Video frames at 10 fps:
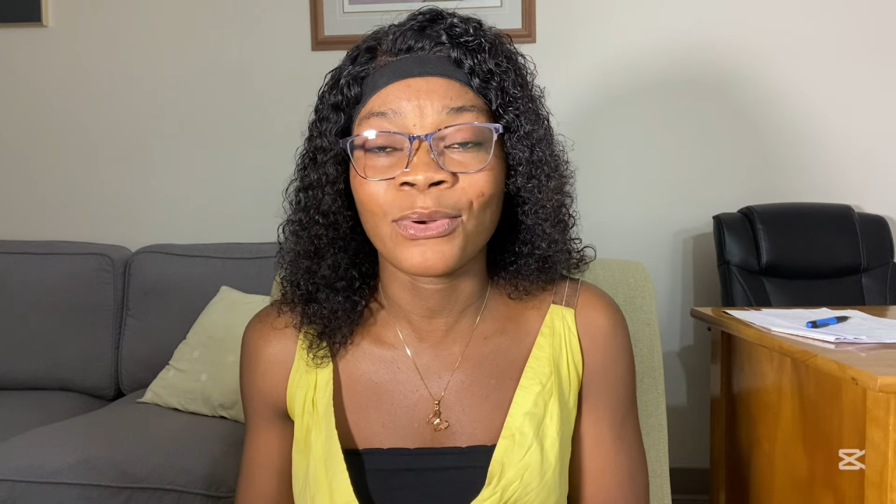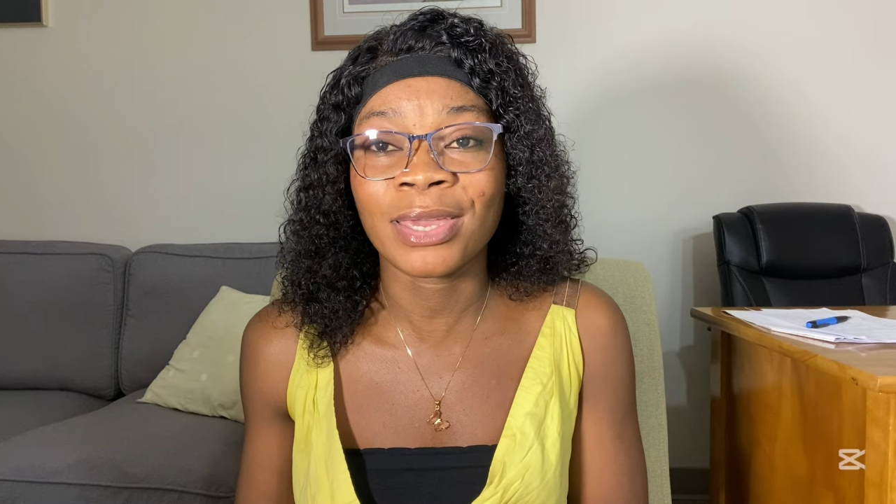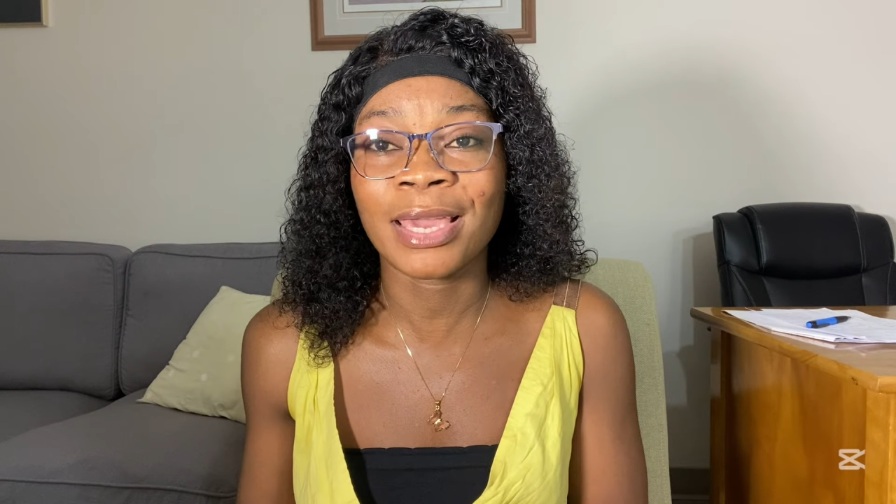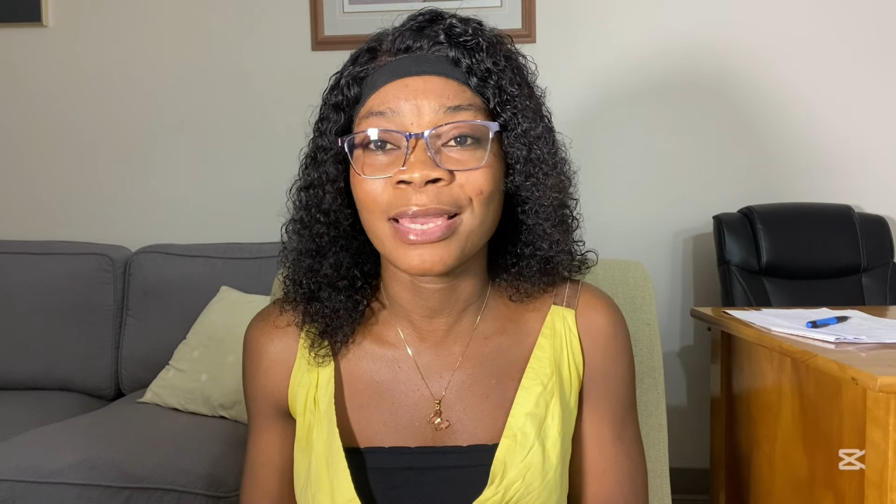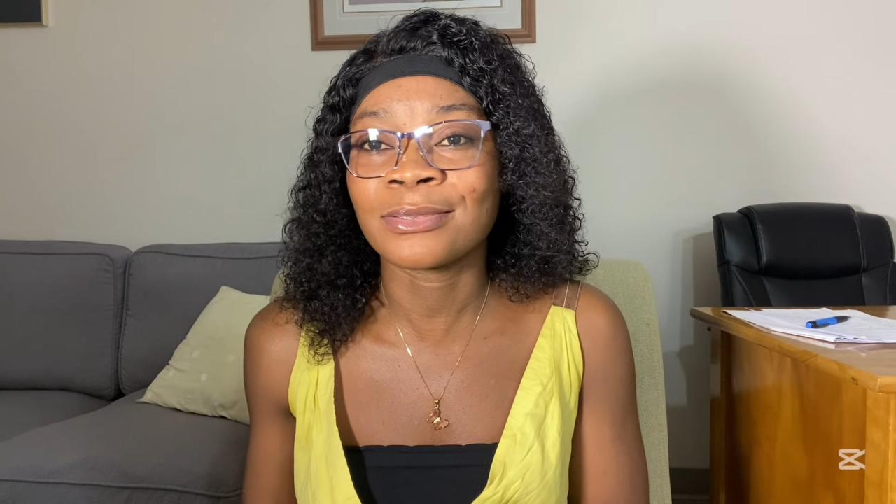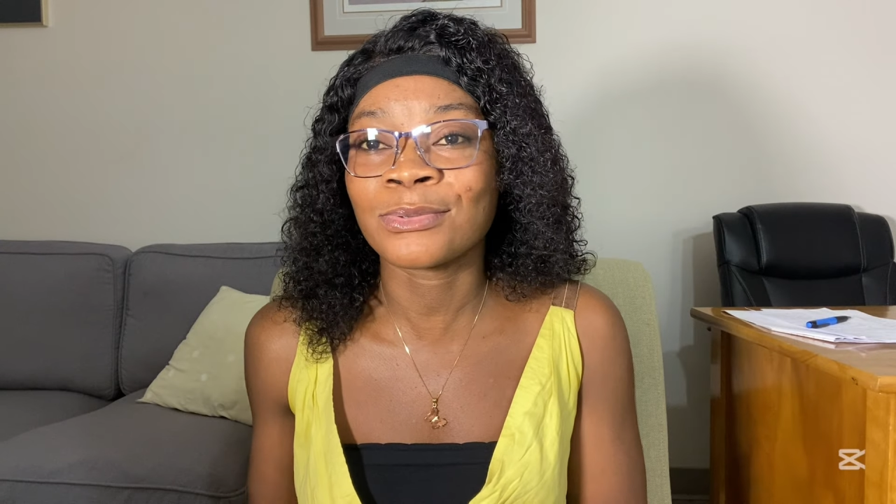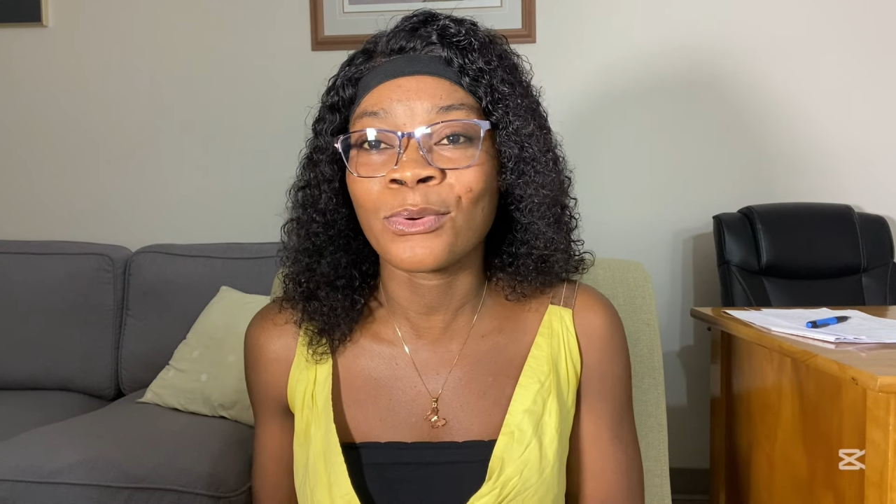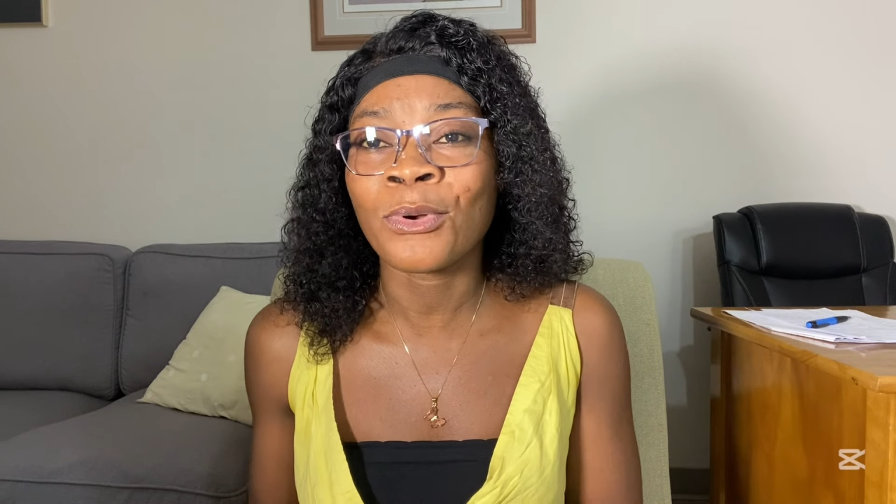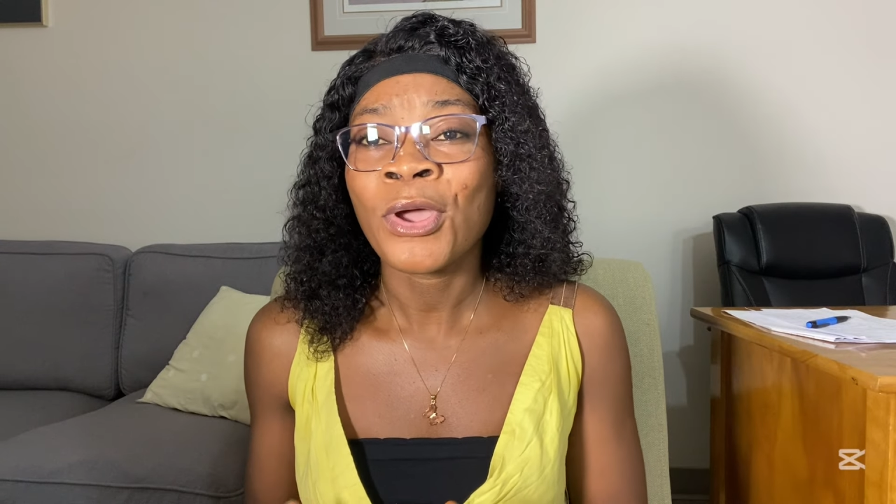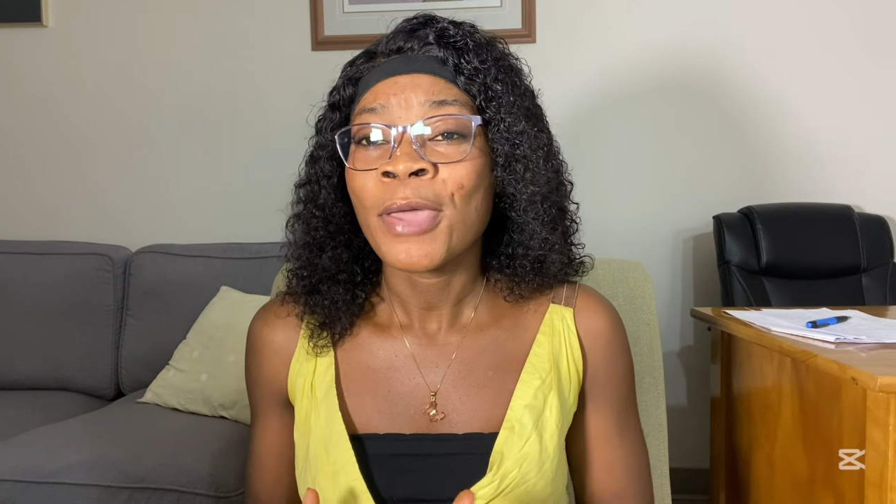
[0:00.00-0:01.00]
Okay,
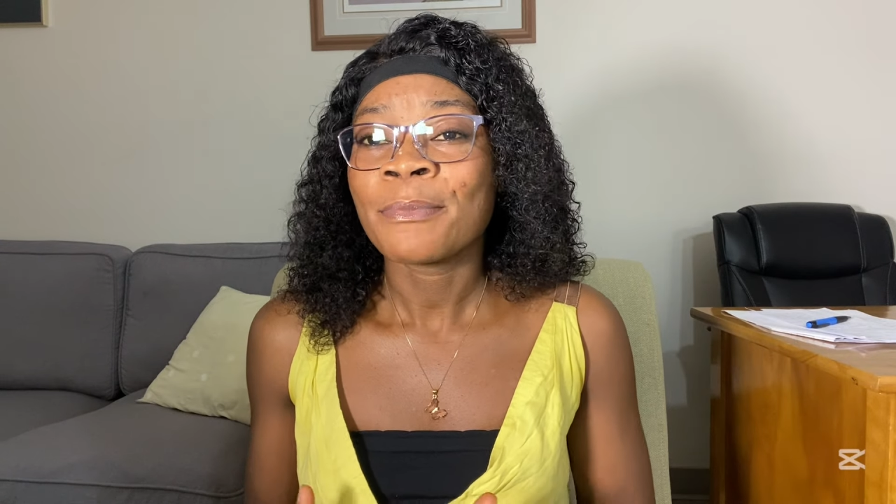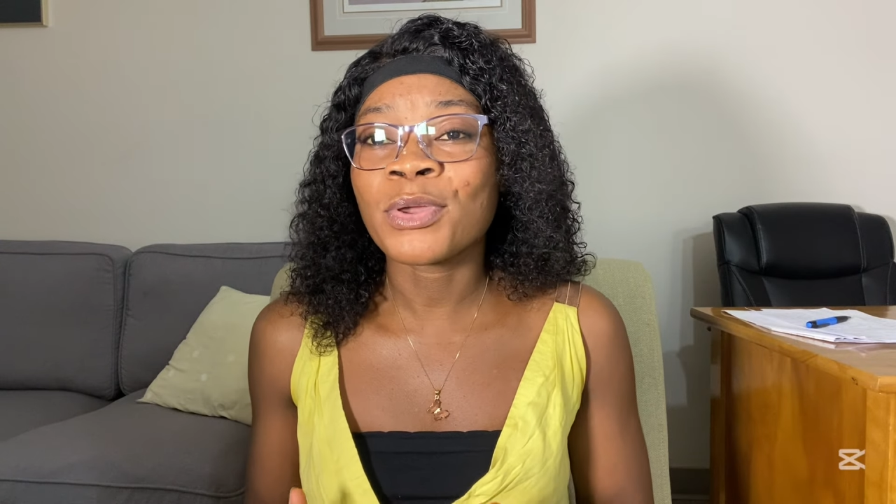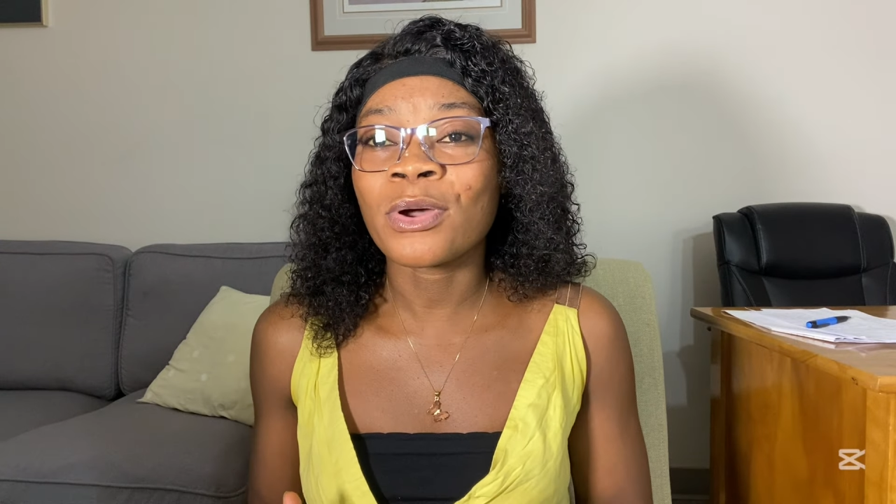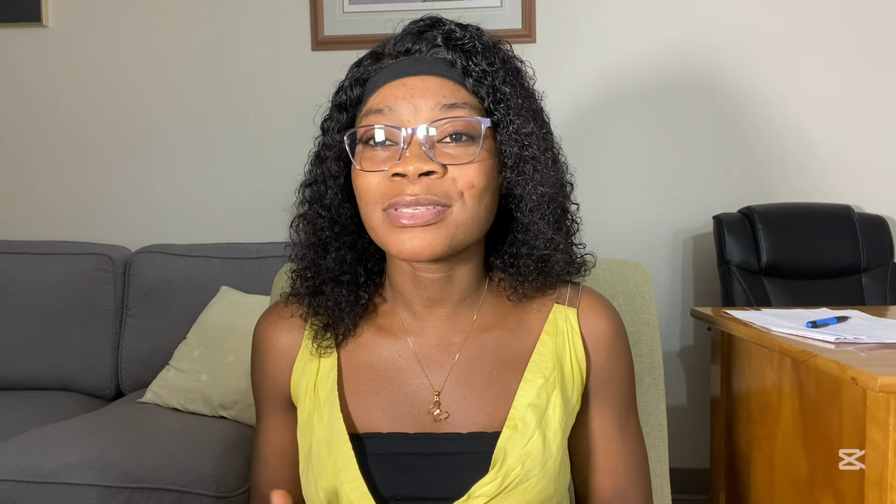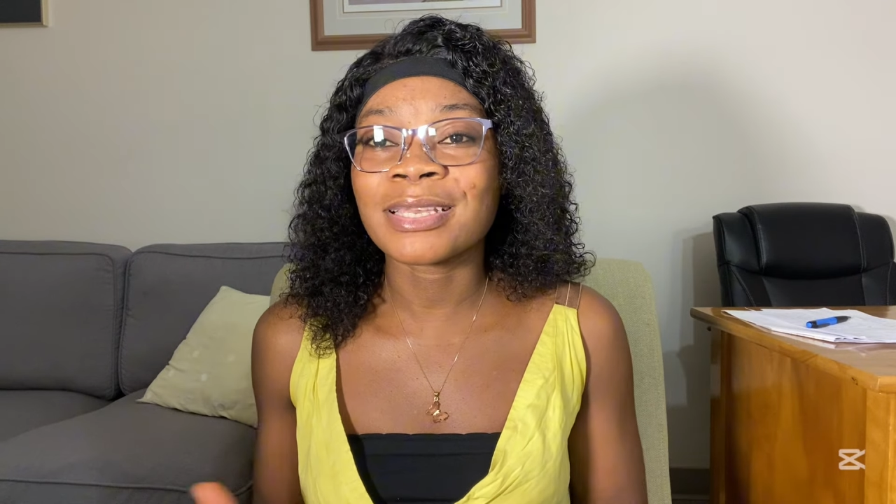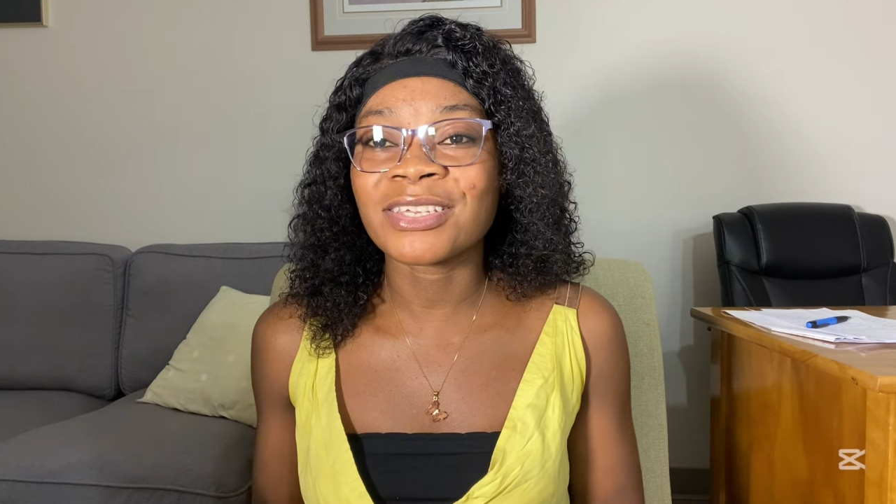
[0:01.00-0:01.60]
so because